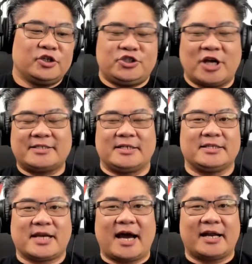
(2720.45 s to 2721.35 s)

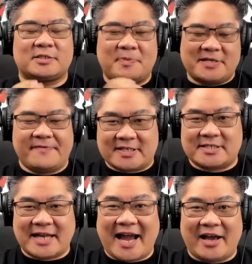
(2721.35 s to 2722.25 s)
Justin's got a specific
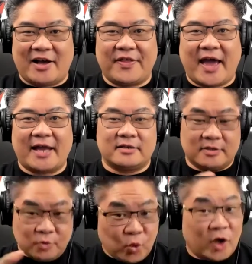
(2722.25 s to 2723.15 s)
style that
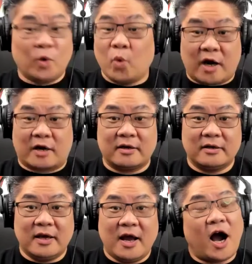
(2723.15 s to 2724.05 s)
will work.
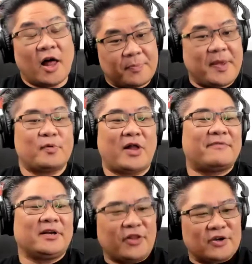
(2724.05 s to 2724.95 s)
Other people
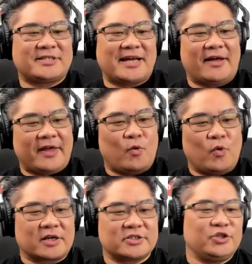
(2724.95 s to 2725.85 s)
have another style that
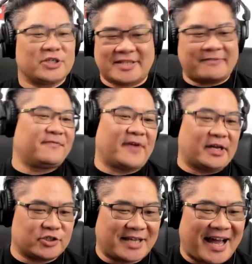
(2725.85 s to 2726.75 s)
works. You just have to
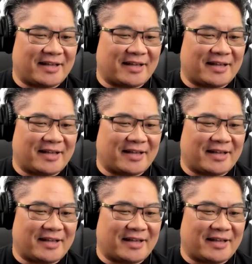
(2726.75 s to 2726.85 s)
find your style.